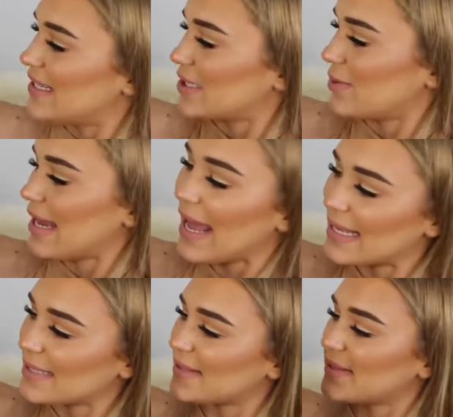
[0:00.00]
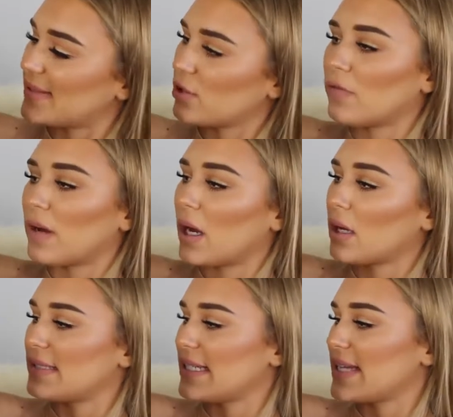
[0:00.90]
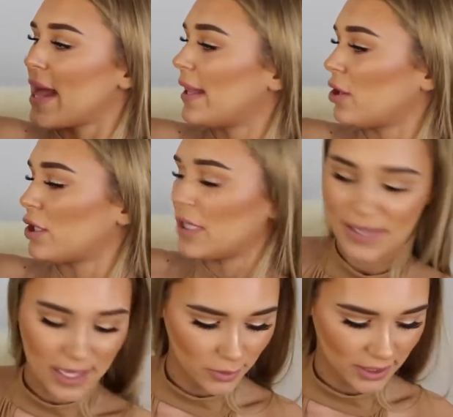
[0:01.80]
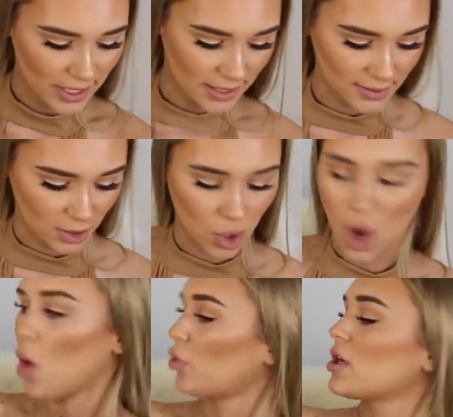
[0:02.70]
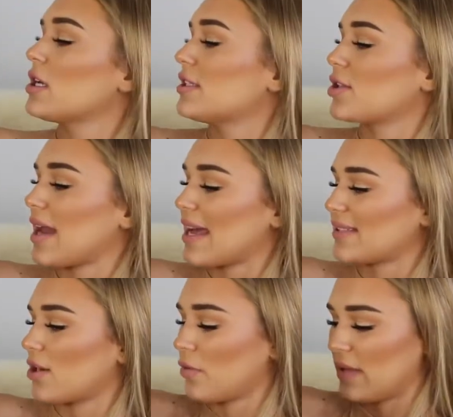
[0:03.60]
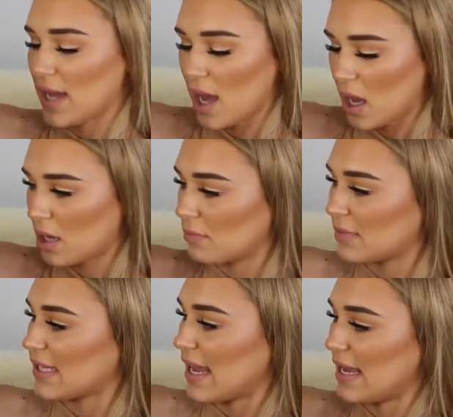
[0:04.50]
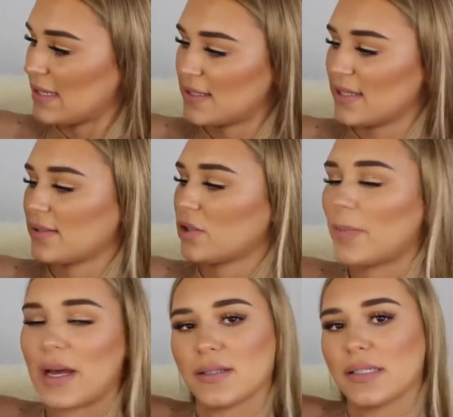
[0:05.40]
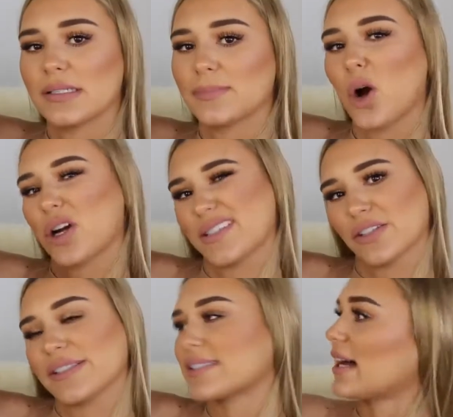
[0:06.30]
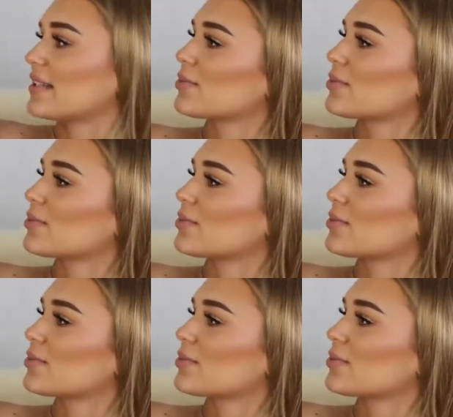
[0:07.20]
This one has silver detailing on it. The other one has gold, so it has it on the arms and there's little button pockets on the side